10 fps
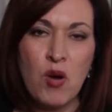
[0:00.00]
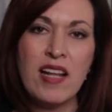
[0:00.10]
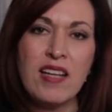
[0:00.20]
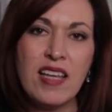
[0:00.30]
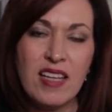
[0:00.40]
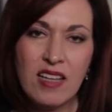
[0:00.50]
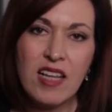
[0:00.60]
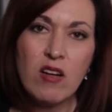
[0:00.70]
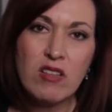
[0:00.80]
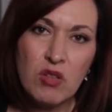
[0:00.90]
I'm ready to
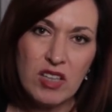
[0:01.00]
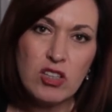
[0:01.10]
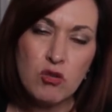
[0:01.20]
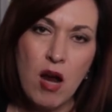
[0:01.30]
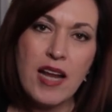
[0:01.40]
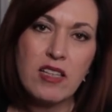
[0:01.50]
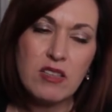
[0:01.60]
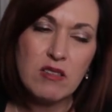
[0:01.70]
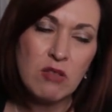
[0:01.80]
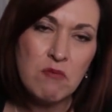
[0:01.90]
get in there and really
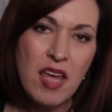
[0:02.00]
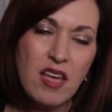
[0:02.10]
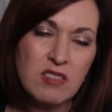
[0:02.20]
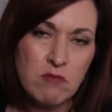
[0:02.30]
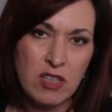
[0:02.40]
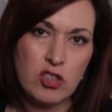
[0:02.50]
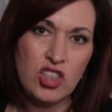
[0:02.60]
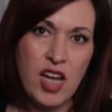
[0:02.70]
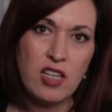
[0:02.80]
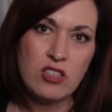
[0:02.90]
try to, to make as
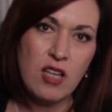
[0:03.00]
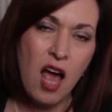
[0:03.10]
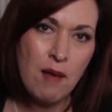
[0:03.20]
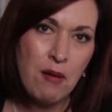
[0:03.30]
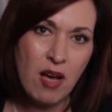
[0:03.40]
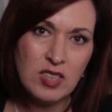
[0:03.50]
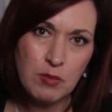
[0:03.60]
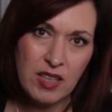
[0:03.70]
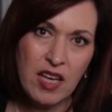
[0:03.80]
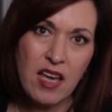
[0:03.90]
much change as I
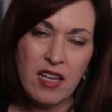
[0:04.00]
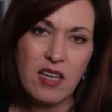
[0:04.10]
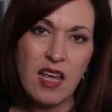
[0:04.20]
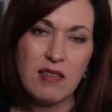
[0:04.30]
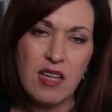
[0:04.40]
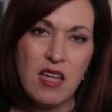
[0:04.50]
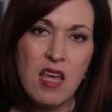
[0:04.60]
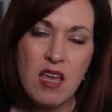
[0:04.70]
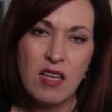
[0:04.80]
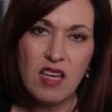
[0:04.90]
possibly can and
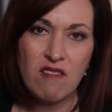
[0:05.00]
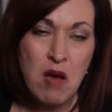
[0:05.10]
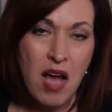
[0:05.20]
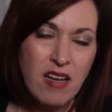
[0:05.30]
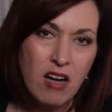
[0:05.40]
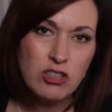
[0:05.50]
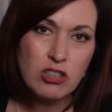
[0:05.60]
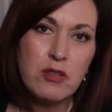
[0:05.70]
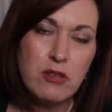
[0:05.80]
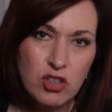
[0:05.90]
give my
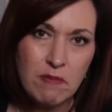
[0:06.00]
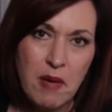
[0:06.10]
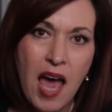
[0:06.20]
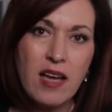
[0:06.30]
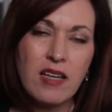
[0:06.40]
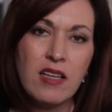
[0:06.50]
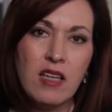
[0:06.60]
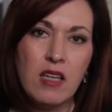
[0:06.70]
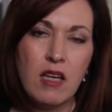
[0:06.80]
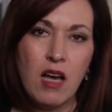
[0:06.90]
contribution back
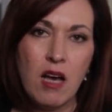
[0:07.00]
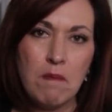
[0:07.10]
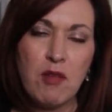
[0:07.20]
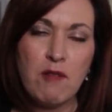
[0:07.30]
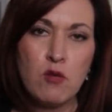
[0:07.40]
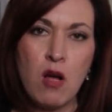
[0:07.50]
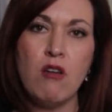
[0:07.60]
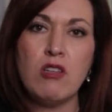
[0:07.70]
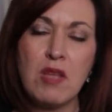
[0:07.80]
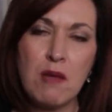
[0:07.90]
um, for all the
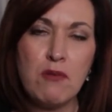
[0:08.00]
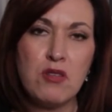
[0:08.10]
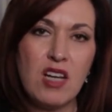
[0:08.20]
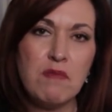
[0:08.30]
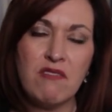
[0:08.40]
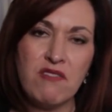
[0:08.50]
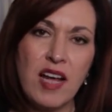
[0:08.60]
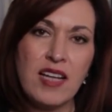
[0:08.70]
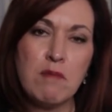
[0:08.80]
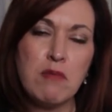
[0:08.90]
people that have been
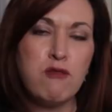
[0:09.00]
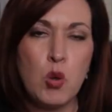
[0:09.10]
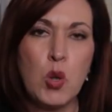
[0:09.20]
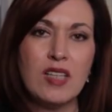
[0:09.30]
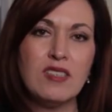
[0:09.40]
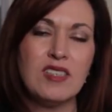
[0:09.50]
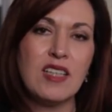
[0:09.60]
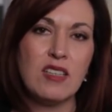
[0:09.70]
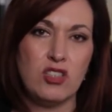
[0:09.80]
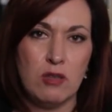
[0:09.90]
fighting before us to get
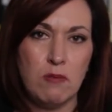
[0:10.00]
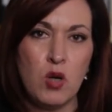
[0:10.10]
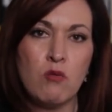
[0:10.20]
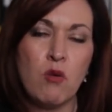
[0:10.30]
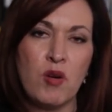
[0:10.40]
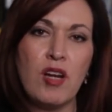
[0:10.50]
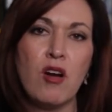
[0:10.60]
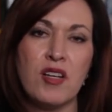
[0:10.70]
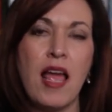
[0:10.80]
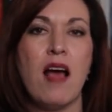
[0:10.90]
us to the point where we are
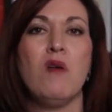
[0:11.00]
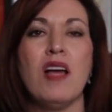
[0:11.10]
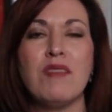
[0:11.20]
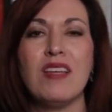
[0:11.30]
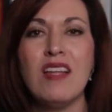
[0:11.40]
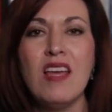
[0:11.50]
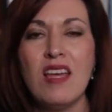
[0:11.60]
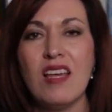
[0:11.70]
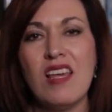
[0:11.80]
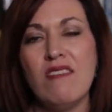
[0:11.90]
now. I mean,
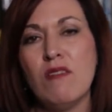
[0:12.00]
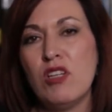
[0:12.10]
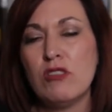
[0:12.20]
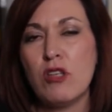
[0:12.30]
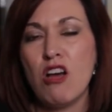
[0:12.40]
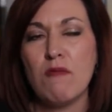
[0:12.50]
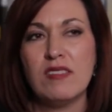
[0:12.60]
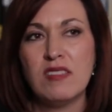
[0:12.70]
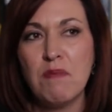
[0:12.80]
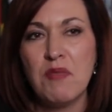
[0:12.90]
even when you talk about
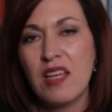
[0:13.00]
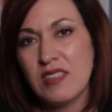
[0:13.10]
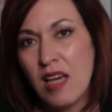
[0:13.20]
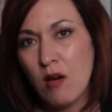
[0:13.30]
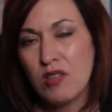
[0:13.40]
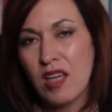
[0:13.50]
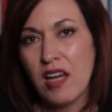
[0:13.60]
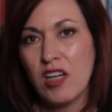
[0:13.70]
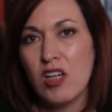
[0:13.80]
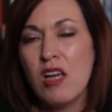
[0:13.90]
something as health
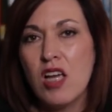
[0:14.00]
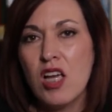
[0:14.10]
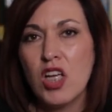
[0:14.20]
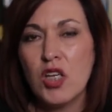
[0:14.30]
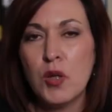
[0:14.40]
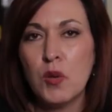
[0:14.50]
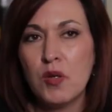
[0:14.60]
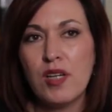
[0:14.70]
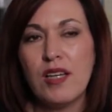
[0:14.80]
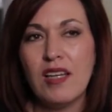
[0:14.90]
care, you know,
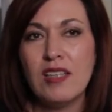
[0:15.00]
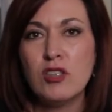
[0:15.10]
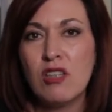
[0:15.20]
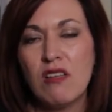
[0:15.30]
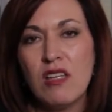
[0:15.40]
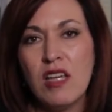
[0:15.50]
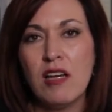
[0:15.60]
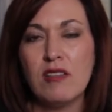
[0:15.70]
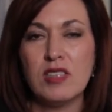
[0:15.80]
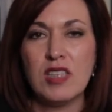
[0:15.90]
it took
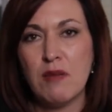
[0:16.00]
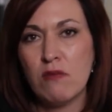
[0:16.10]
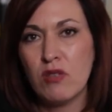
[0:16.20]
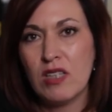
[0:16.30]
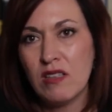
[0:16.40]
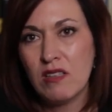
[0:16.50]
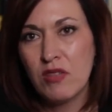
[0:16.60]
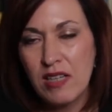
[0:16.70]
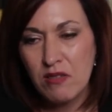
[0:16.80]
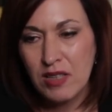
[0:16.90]
years they've been re,
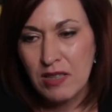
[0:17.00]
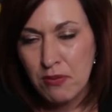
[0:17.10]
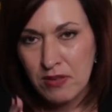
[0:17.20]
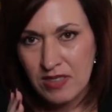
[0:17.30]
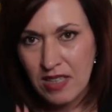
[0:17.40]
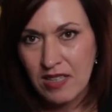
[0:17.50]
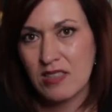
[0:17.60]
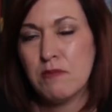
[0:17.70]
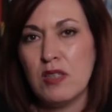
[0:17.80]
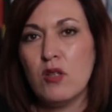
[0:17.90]
re- this
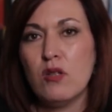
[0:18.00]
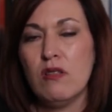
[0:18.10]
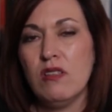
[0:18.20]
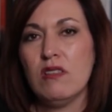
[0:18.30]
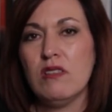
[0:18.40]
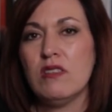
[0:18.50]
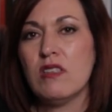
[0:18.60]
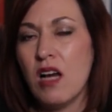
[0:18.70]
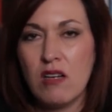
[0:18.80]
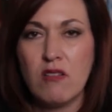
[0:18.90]
bill to
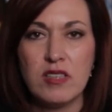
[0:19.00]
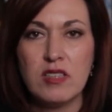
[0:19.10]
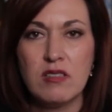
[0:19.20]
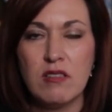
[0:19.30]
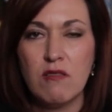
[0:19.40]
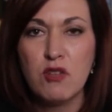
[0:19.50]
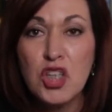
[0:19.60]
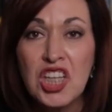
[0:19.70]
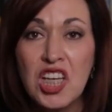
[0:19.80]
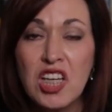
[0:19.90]
Congress for
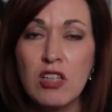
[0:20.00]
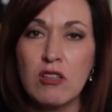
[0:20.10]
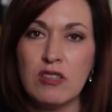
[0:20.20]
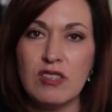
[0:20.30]
years. Mm-hmm.